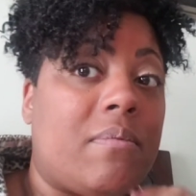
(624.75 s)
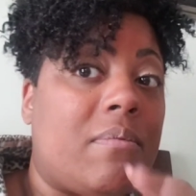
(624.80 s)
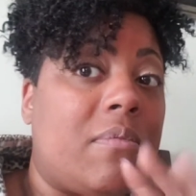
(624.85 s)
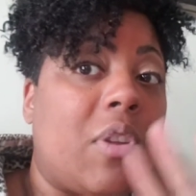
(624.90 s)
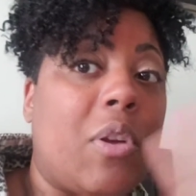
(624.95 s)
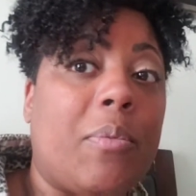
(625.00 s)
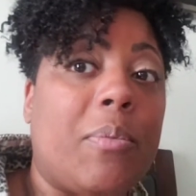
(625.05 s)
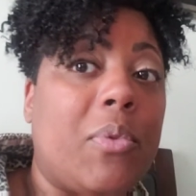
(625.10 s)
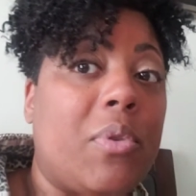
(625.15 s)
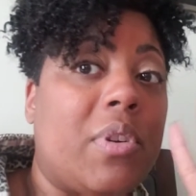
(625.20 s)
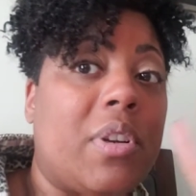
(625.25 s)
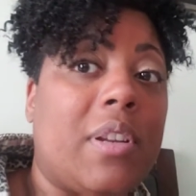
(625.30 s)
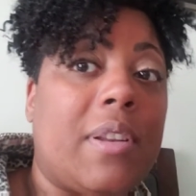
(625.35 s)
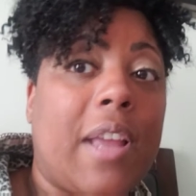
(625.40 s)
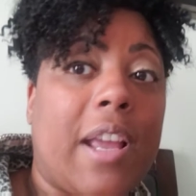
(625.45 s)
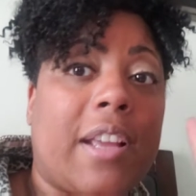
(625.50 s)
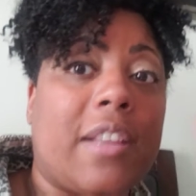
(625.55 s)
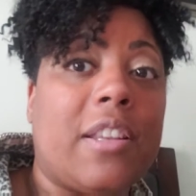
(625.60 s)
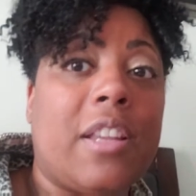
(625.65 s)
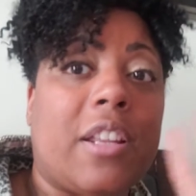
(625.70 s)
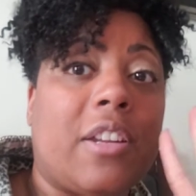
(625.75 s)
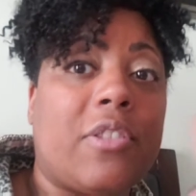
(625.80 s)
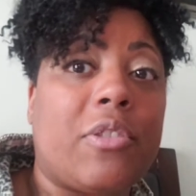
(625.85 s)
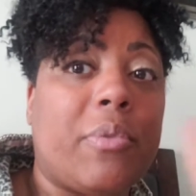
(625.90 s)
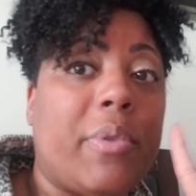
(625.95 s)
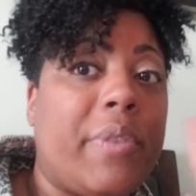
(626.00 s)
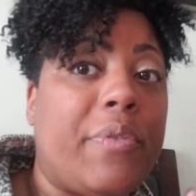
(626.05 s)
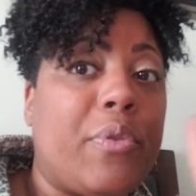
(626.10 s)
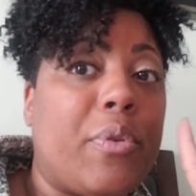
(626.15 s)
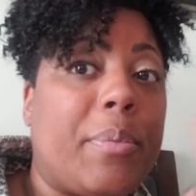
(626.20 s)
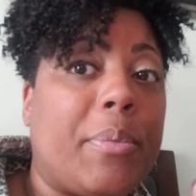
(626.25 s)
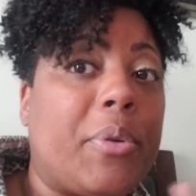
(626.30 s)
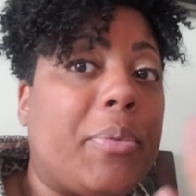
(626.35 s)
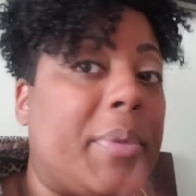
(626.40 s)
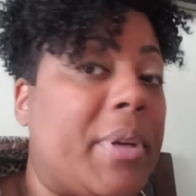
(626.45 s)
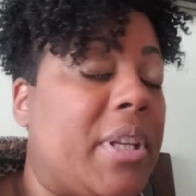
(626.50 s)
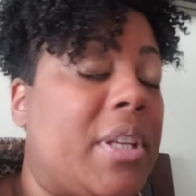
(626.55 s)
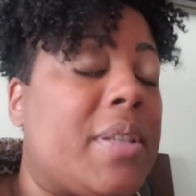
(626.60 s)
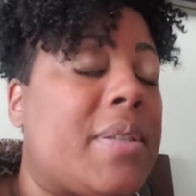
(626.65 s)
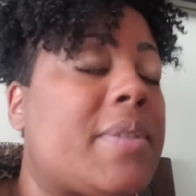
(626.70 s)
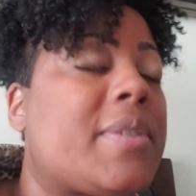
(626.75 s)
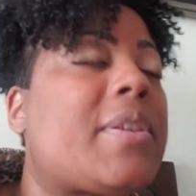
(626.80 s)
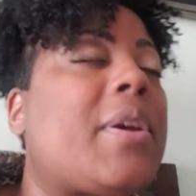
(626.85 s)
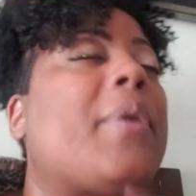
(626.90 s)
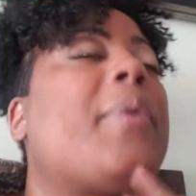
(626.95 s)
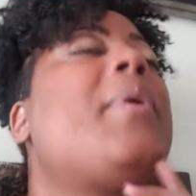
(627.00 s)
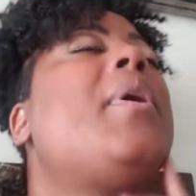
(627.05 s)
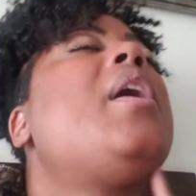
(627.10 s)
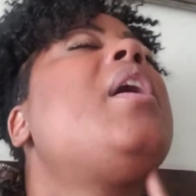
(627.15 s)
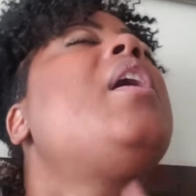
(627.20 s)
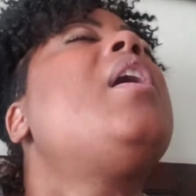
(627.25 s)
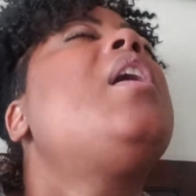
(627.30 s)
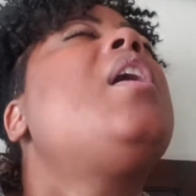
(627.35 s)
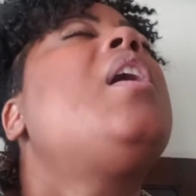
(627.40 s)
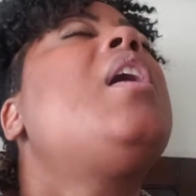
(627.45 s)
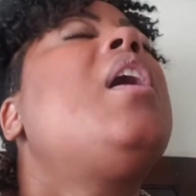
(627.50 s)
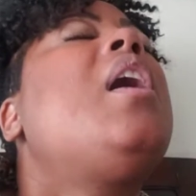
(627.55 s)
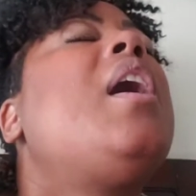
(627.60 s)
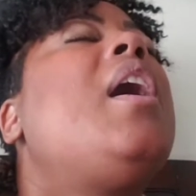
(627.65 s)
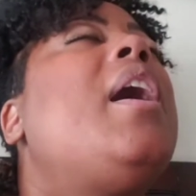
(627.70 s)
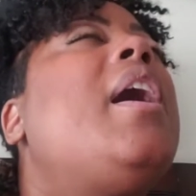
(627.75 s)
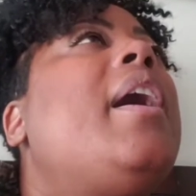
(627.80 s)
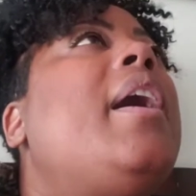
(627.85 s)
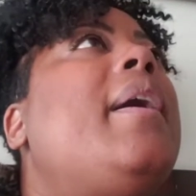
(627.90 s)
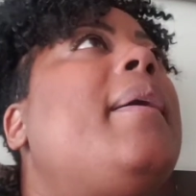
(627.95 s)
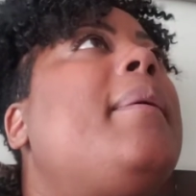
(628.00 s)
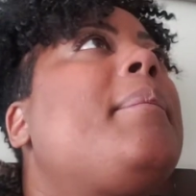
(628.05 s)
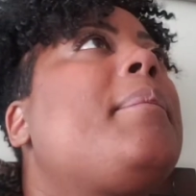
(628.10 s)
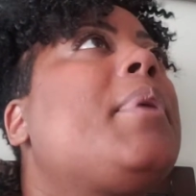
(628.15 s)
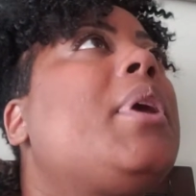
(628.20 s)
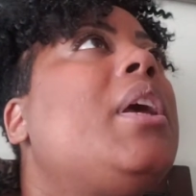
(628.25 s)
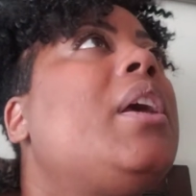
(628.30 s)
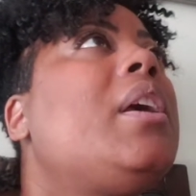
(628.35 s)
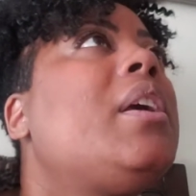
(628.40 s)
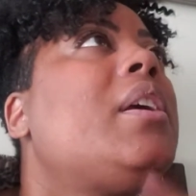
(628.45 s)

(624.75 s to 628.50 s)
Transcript: no more than like another 3 or 4 more minutes. Um,